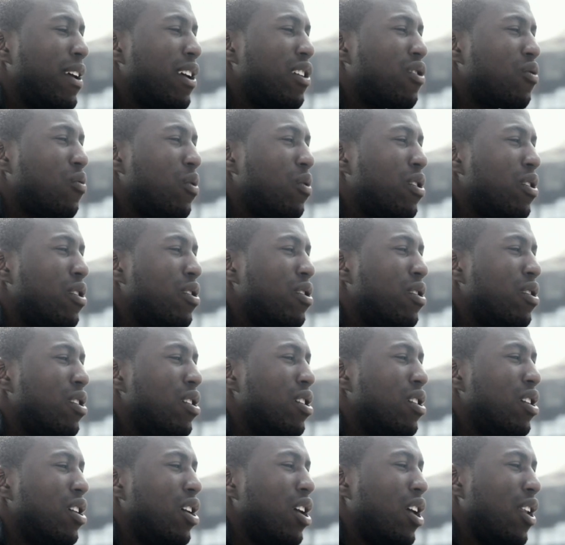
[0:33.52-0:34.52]
place where,
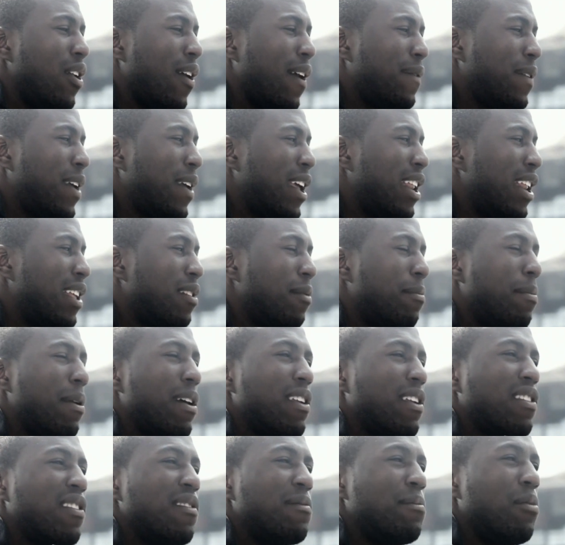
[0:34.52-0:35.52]
I'm getting the
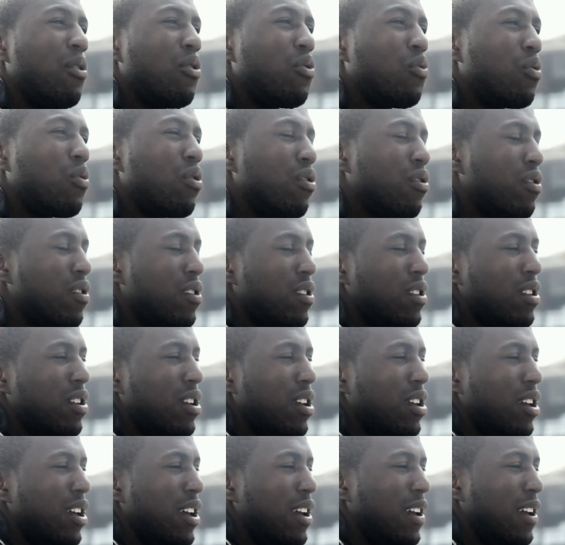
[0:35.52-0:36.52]
best of both worlds. And
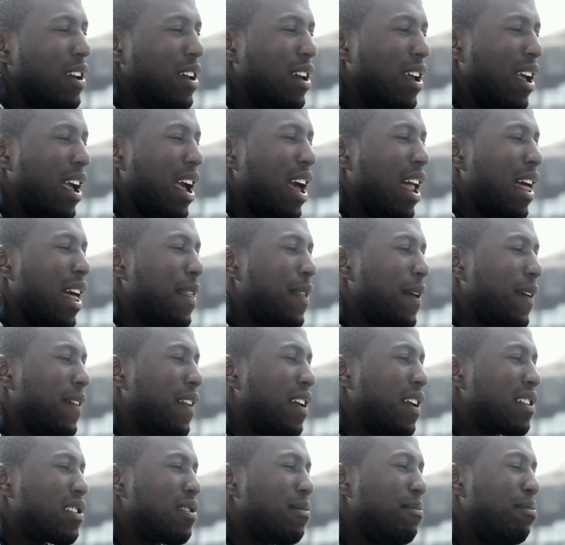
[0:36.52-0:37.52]
I
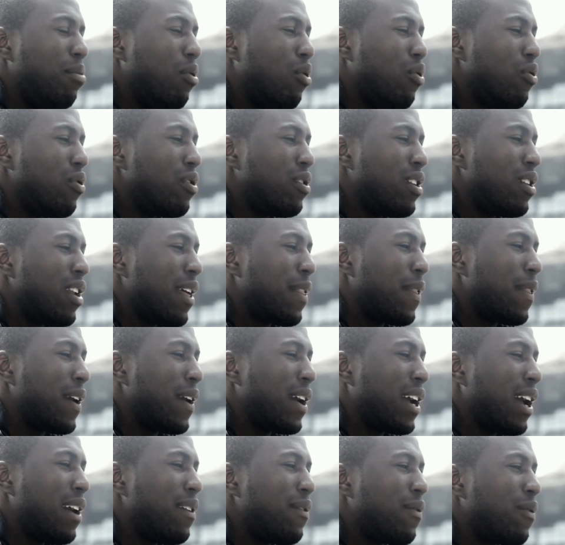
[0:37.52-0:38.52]
think that's important, and I
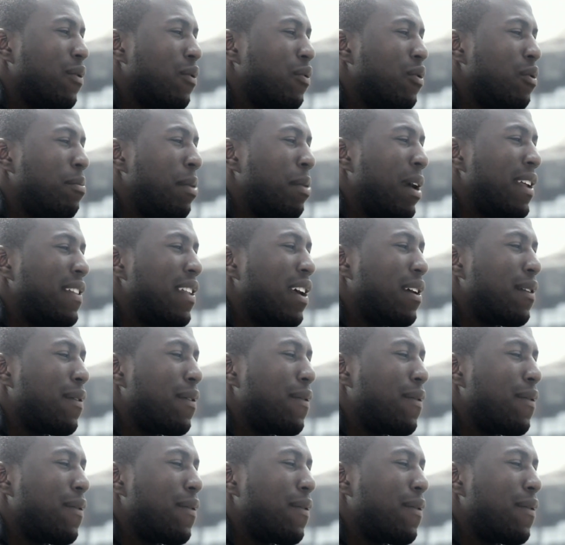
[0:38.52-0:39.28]
think I've repaid